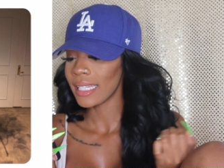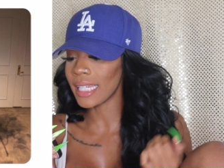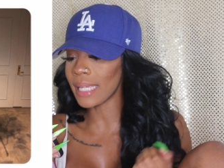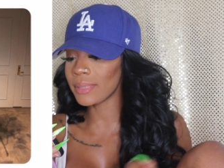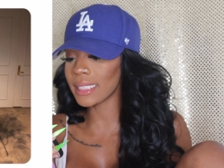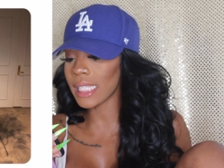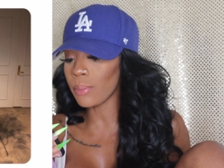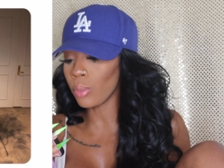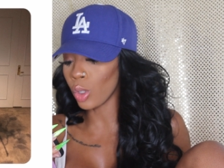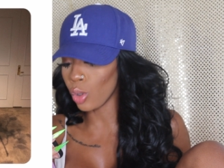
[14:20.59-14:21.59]

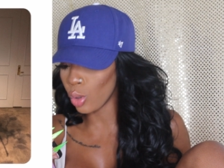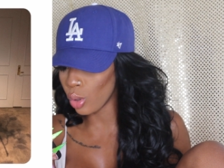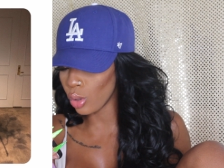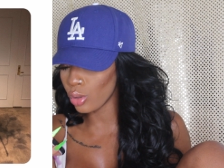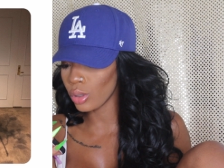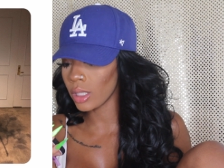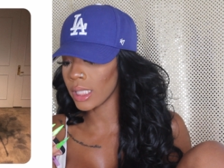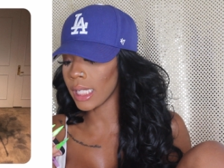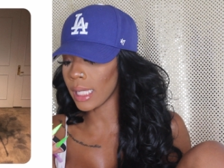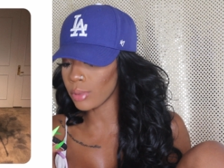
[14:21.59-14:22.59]
Nipsey blue,
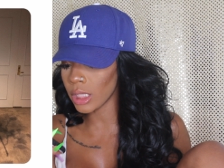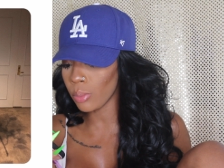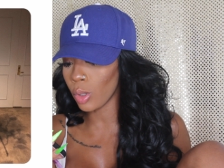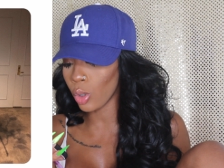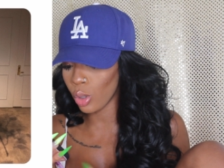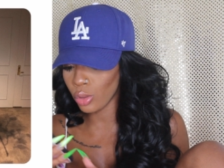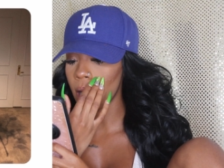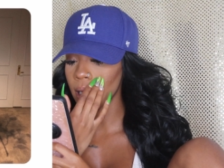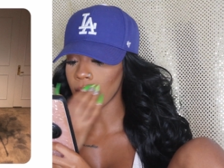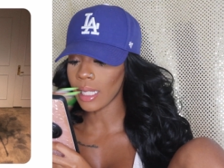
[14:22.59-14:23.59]
Nipsey blue
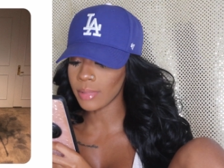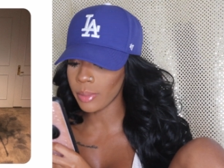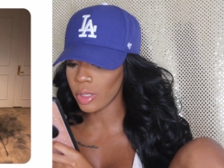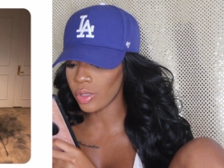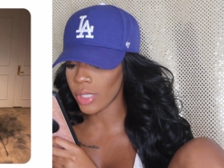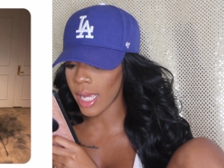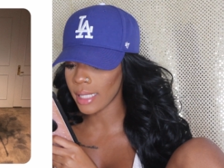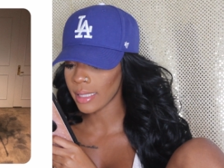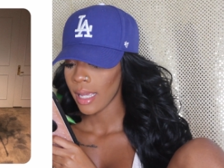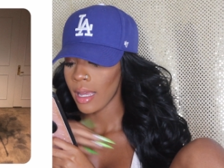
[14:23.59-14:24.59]
on the Nipsey blue
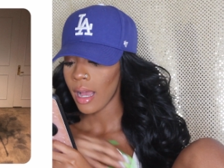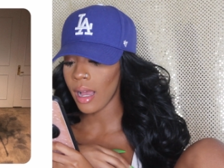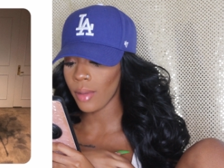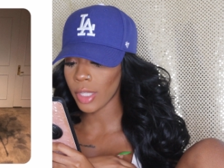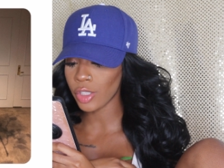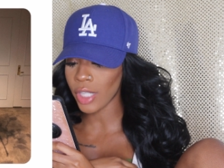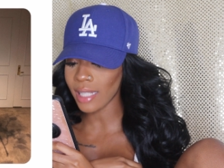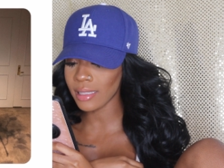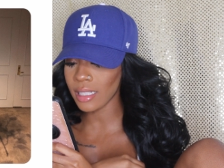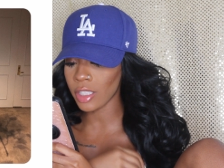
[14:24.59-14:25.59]
dress. Um, the
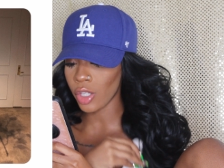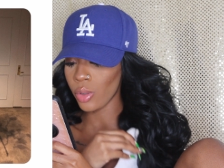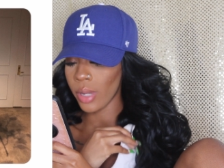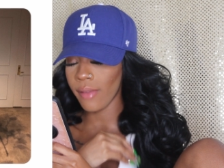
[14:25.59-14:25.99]
dress is cute.